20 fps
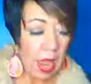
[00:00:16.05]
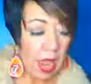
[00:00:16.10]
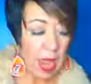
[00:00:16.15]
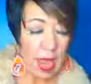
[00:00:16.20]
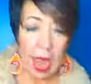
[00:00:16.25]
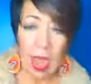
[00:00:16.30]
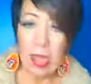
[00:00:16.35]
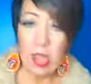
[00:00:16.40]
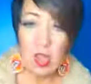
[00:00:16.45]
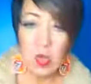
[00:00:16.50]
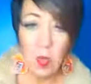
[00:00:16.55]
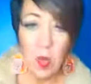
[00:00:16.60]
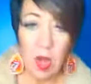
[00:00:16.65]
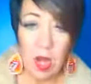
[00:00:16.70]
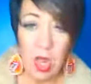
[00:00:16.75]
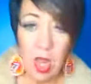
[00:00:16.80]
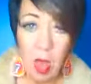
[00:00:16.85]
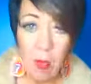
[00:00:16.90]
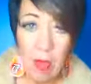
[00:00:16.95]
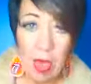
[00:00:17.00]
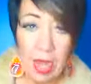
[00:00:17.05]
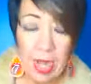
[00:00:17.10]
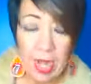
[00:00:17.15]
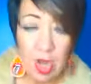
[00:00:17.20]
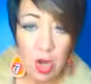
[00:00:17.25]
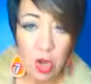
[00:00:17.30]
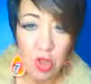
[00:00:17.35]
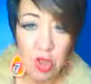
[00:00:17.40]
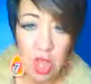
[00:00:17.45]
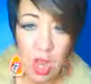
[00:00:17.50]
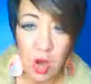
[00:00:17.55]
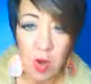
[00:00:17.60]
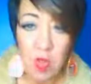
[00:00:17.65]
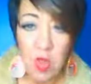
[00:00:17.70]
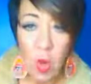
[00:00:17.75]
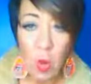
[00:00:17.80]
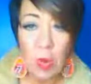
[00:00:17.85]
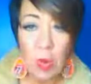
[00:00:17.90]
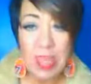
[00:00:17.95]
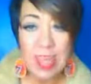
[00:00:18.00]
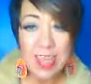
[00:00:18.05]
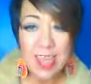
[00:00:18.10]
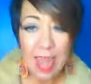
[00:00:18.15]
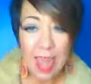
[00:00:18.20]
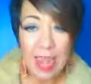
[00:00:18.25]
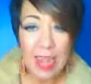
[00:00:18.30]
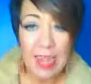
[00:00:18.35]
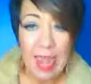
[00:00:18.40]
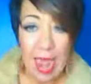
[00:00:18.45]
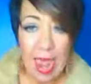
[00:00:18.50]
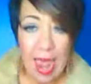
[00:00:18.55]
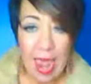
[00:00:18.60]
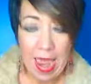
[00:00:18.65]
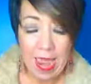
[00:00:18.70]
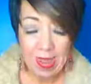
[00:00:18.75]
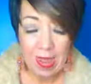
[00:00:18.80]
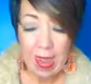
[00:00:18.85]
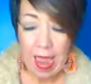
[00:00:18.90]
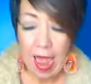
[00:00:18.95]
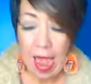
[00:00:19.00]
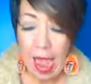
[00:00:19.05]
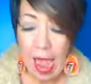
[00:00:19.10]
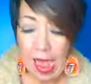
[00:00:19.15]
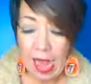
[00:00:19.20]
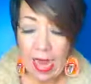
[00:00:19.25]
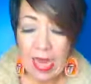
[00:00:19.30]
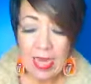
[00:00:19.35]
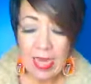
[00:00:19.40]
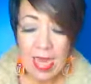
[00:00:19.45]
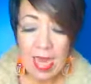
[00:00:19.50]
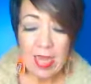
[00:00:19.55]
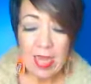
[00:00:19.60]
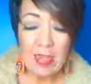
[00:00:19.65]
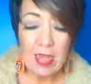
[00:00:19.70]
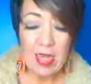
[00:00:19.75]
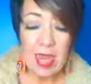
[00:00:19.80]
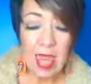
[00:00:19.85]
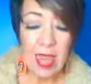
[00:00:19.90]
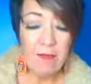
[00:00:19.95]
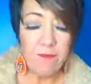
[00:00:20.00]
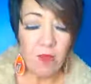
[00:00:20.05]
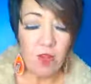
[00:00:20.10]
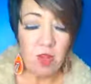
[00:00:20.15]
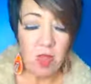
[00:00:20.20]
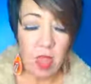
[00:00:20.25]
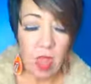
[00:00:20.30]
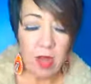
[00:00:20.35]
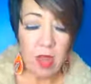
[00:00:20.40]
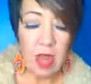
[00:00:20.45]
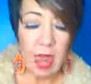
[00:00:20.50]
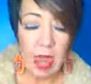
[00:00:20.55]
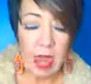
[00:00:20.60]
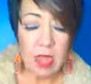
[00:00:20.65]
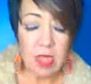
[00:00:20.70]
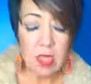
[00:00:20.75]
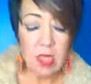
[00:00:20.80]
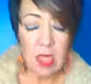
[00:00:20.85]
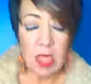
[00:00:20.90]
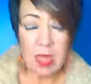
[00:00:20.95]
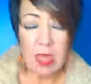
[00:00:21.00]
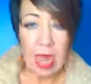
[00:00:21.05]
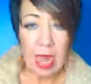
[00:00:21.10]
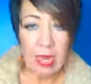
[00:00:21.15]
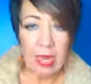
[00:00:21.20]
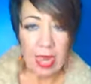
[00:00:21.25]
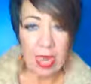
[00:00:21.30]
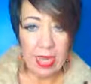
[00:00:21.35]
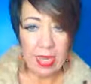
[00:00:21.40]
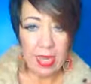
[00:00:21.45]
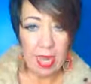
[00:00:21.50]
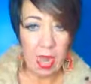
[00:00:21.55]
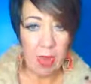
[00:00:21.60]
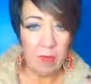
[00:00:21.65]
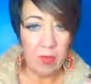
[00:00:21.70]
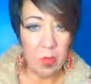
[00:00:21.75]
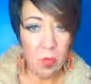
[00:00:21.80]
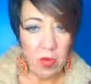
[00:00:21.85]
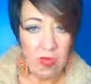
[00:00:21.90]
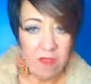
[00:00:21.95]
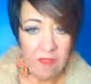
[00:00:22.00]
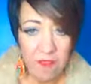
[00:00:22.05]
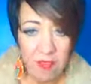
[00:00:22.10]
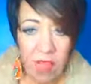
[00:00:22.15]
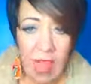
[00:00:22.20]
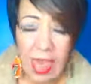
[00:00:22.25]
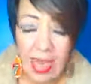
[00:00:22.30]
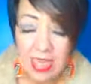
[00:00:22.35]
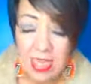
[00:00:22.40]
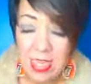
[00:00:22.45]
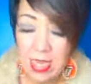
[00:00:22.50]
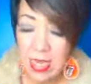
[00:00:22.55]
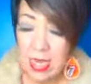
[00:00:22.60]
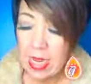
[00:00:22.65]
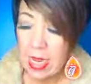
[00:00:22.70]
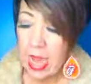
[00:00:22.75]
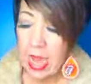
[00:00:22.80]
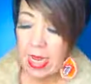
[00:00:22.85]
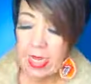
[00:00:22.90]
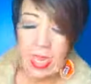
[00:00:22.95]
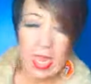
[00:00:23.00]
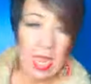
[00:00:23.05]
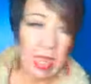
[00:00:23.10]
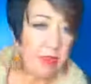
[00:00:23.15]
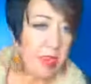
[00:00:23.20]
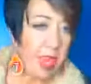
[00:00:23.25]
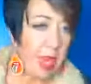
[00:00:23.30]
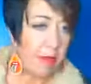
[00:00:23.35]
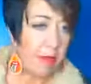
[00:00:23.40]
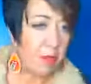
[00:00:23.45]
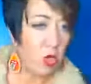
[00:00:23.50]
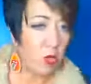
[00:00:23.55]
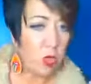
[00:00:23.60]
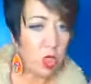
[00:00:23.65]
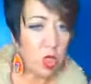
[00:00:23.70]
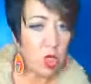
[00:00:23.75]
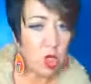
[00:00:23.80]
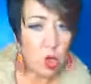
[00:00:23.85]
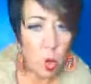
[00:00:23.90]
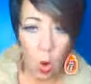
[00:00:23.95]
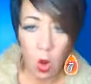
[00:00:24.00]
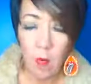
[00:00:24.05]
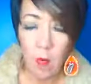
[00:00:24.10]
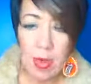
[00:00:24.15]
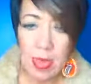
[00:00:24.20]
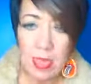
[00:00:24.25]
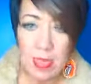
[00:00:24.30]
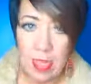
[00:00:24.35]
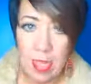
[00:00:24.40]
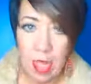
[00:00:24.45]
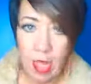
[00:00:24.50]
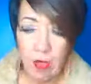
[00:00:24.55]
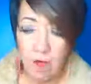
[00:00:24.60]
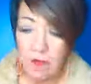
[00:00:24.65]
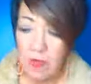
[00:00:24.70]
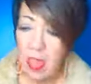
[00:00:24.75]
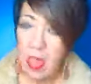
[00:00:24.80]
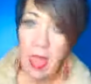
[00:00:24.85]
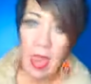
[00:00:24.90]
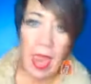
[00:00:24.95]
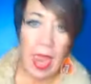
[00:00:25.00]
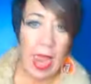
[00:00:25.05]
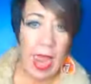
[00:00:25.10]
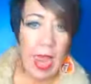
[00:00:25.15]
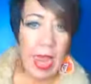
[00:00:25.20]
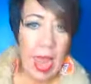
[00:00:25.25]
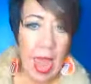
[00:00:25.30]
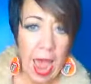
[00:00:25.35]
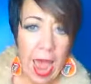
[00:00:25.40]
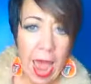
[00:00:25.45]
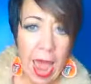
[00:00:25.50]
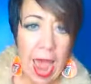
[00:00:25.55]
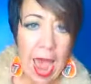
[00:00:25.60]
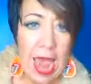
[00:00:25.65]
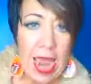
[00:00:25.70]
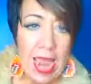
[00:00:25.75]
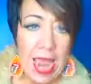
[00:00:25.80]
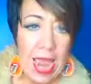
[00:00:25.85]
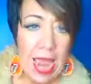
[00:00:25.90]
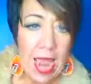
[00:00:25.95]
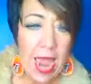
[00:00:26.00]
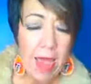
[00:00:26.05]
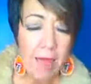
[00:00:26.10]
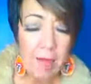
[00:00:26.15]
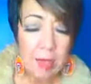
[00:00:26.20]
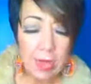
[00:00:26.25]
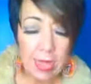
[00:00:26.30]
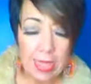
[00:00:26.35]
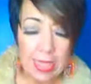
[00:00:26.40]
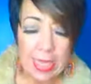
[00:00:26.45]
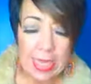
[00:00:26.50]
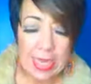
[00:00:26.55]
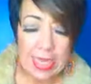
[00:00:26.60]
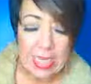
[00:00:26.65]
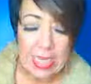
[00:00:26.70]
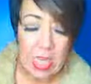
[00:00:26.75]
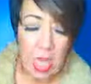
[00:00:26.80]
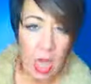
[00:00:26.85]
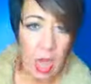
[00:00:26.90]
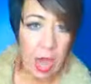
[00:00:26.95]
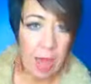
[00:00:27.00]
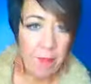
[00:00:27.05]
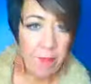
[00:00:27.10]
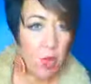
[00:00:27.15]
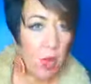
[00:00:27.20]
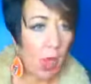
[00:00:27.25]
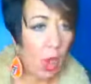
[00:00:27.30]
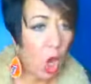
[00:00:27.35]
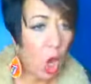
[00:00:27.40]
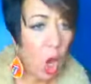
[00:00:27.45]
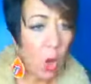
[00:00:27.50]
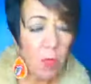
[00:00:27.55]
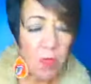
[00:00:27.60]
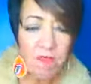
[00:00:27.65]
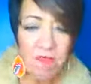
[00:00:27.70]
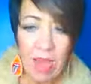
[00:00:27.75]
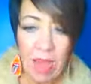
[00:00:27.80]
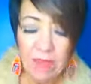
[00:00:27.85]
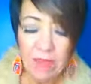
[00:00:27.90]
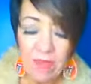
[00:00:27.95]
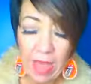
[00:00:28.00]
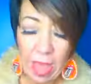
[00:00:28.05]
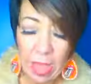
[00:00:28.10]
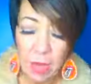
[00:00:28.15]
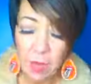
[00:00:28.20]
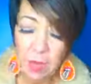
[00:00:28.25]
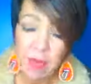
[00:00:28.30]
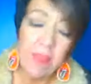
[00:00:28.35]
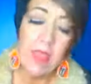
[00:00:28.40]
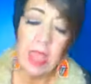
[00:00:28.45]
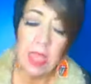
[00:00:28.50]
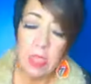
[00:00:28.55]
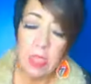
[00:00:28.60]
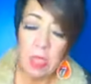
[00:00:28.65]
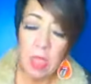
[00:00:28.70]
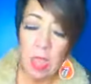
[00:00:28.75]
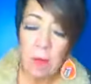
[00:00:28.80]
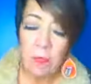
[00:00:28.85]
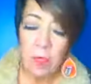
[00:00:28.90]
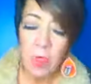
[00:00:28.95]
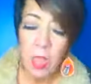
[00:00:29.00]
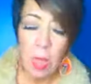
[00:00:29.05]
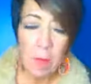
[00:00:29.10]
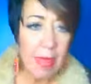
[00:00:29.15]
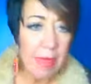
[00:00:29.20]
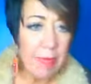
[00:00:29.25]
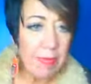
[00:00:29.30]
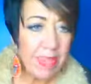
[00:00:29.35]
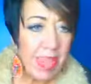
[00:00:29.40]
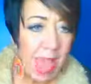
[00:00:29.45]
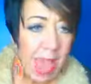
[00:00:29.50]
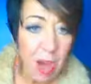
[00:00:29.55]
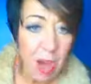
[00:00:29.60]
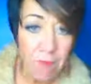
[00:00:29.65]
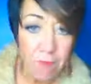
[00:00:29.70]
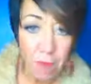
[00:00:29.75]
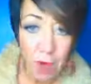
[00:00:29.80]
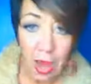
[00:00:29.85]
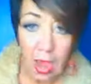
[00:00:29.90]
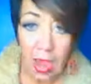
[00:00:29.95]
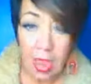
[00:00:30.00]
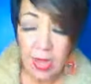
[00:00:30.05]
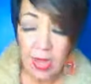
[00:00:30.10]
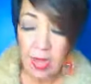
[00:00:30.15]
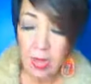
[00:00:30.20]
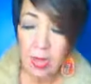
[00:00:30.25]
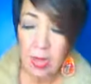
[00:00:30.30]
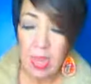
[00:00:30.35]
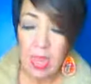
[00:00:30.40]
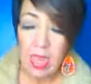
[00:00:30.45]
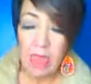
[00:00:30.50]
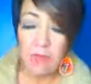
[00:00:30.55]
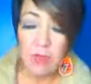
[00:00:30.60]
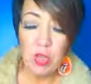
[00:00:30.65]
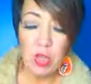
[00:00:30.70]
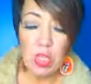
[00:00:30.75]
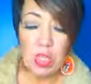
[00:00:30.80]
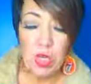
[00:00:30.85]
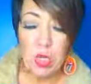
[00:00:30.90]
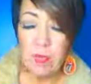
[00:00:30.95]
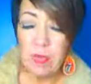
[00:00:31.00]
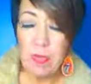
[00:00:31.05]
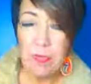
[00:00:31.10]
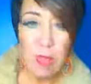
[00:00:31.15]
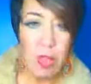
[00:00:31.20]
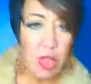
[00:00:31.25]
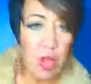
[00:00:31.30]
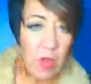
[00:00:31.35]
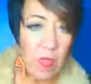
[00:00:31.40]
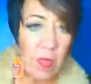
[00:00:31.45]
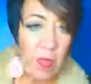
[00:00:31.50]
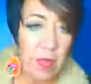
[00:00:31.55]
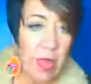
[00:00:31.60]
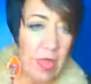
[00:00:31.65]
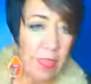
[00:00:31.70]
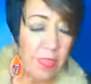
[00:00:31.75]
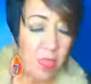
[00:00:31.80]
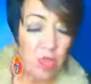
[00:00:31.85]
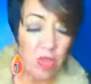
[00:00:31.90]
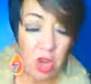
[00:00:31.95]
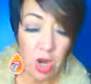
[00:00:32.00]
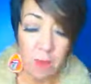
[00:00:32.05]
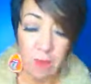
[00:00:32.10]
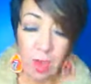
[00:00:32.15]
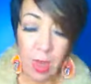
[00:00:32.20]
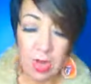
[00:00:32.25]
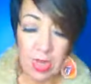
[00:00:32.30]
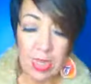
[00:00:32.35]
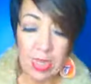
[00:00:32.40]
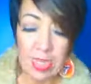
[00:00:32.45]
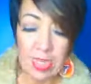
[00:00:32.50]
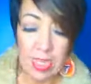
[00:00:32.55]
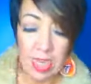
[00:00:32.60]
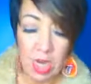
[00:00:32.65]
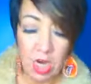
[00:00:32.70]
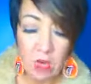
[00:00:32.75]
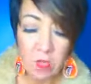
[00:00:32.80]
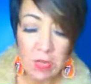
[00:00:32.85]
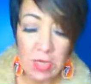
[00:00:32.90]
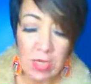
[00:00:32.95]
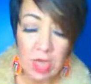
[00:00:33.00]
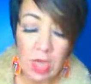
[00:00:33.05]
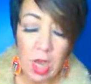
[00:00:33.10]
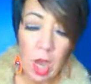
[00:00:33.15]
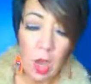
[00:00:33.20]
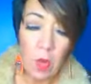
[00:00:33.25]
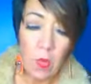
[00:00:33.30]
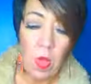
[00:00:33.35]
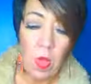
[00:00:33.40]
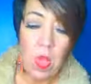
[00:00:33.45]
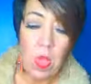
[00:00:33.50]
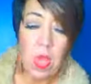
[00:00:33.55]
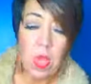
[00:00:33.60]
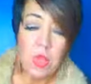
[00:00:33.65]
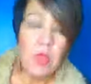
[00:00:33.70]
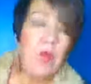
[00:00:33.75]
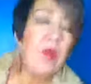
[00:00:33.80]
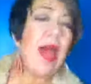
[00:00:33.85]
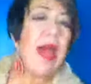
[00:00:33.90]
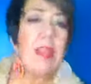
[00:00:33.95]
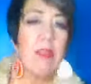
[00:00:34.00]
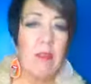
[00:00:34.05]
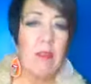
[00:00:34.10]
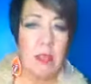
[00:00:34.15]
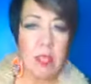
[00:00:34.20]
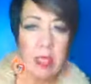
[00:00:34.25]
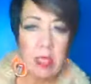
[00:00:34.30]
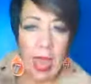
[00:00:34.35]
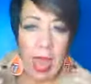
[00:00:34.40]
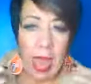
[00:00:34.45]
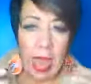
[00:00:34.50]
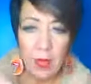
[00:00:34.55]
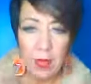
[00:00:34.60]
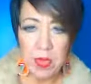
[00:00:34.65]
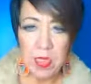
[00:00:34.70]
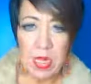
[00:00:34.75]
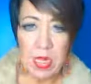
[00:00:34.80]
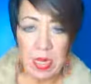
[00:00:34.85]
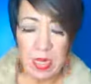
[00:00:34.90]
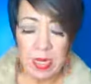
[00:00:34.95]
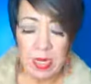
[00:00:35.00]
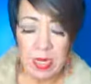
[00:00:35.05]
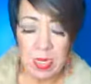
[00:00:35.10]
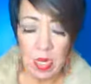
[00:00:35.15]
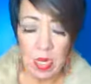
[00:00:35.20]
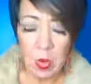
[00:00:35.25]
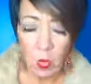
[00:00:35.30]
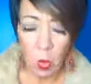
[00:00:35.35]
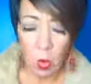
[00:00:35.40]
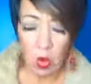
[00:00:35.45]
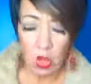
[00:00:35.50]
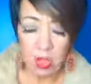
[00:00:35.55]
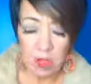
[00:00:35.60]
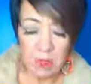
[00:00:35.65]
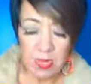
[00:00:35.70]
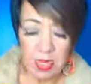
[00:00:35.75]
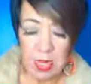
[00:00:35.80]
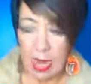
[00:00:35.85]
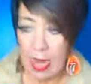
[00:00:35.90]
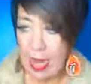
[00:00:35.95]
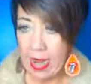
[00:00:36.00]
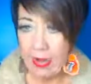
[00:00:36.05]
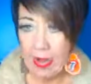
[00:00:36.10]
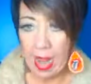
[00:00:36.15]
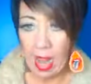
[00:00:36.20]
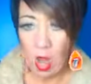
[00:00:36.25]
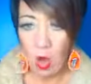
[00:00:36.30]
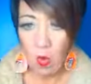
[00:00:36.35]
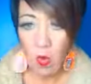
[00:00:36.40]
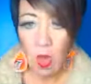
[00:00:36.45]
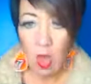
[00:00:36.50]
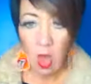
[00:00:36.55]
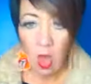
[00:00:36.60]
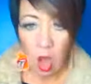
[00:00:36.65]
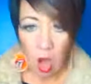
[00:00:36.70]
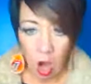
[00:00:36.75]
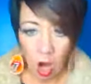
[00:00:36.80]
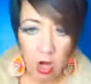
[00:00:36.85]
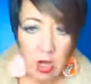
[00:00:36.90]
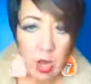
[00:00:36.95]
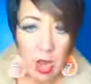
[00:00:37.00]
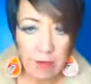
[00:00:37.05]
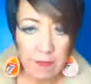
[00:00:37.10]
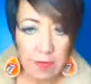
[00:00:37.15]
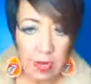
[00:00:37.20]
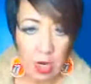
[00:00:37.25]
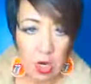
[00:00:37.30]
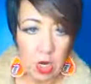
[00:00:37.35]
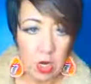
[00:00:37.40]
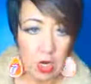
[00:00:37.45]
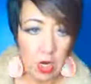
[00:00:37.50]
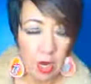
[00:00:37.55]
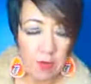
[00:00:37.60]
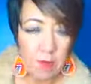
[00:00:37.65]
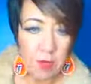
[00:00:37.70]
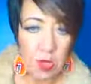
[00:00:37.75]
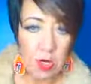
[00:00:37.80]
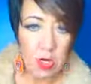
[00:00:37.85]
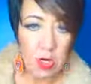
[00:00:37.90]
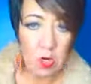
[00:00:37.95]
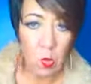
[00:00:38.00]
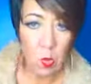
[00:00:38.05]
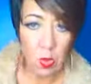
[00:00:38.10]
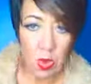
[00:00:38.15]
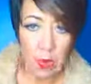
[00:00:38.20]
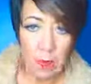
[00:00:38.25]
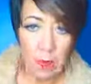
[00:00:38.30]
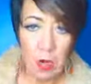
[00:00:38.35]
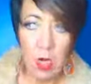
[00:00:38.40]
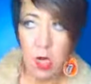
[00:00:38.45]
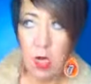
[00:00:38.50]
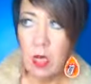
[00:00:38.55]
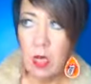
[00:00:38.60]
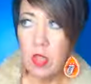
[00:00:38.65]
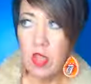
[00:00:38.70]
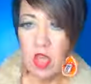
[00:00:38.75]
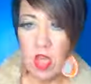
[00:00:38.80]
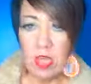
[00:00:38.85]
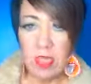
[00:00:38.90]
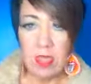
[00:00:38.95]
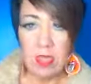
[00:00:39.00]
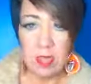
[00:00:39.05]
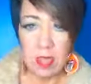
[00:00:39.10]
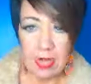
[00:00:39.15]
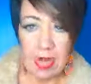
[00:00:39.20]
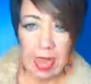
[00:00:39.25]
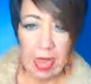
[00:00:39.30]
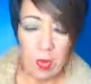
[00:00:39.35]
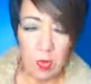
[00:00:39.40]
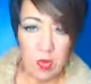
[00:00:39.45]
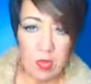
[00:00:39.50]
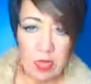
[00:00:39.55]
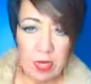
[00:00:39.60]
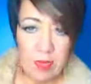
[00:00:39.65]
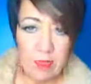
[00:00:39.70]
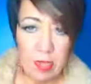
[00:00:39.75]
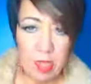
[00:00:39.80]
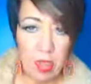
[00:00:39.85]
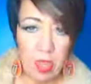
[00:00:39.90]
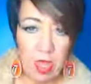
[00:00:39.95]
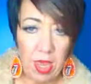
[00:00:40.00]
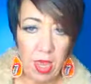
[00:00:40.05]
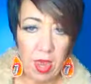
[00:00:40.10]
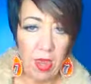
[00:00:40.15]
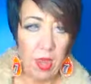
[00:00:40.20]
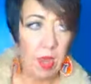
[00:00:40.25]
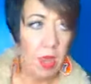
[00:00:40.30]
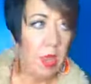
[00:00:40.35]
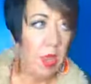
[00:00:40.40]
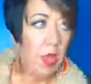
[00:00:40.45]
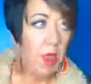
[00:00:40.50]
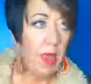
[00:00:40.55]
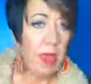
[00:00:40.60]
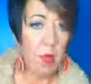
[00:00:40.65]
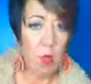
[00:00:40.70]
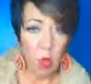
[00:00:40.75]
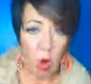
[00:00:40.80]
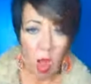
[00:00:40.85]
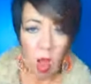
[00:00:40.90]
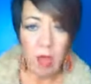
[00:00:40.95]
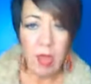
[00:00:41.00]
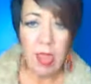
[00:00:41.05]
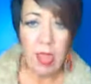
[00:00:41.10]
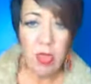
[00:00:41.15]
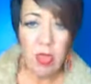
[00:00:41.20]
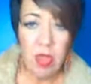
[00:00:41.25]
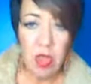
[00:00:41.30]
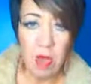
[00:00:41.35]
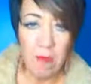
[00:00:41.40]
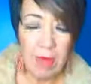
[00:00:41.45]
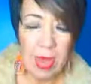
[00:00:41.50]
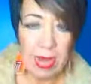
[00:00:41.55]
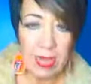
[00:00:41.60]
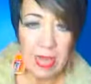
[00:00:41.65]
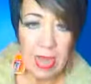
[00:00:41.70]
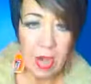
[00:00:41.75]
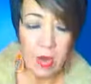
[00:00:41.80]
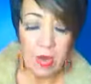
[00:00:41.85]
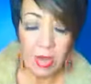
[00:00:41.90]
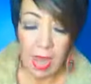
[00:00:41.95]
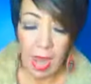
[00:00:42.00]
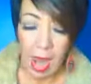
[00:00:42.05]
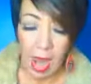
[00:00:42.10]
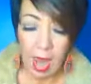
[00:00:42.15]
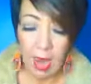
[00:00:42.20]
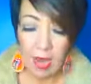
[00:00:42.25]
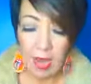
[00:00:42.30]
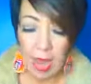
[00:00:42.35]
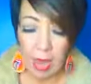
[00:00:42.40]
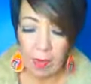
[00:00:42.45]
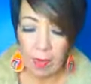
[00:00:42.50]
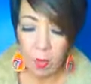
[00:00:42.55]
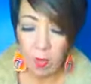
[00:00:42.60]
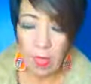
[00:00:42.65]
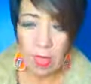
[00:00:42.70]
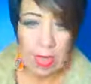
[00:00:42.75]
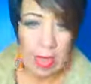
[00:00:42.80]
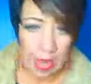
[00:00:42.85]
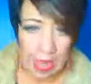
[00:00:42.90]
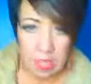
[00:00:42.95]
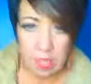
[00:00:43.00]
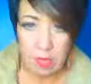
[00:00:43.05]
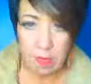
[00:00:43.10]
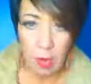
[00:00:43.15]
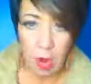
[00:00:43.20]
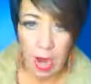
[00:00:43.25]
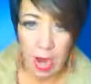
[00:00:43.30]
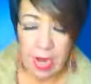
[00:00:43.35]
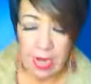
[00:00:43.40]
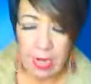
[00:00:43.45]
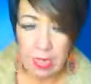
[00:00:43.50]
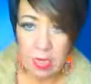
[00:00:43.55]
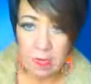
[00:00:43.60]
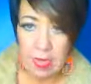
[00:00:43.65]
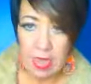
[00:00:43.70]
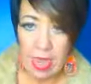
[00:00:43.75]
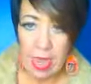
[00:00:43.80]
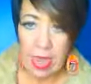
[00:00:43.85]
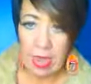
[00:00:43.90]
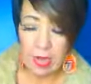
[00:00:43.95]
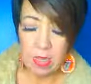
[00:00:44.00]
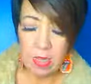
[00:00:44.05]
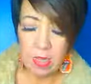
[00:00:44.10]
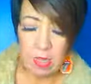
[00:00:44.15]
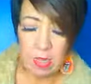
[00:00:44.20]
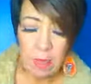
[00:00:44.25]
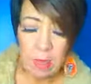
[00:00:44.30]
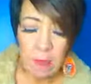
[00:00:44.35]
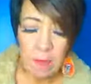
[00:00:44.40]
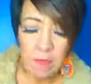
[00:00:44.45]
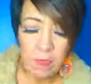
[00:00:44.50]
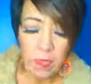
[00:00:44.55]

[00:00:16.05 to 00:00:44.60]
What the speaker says: And I just wanna come on here and share. So it's Sunday. I take the day for Sundays and I take time to reflect. I take time to restore myself and I am lit up. So I hope you find value in this. Maybe tag a friend. If you do, maybe share the hit the share button, because here we go. You guys, listen, I was sitting in worship today. Now, our governor, Governor Whitmer, just announced in Michigan, like, we're all getting shut back down again. I'm really not surprised, to be honest.